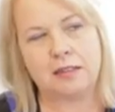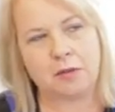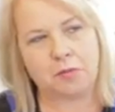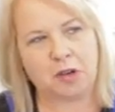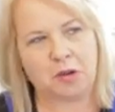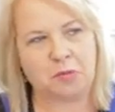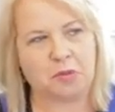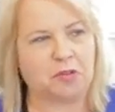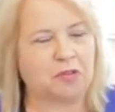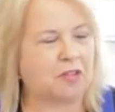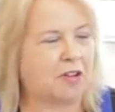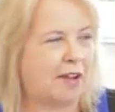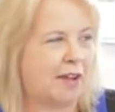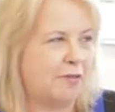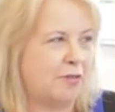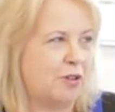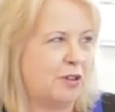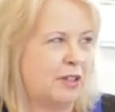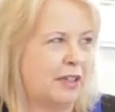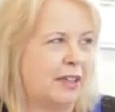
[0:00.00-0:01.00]
step number
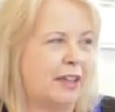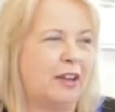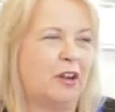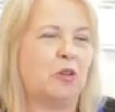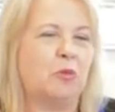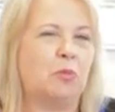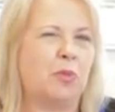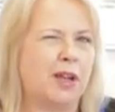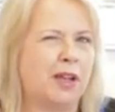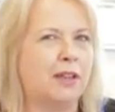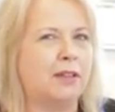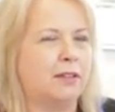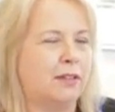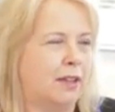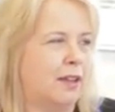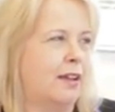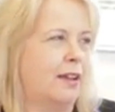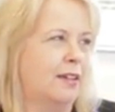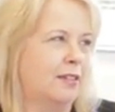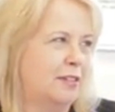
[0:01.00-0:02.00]
5 on here. But
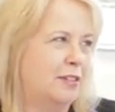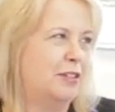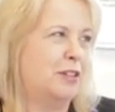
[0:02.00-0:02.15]
yeah,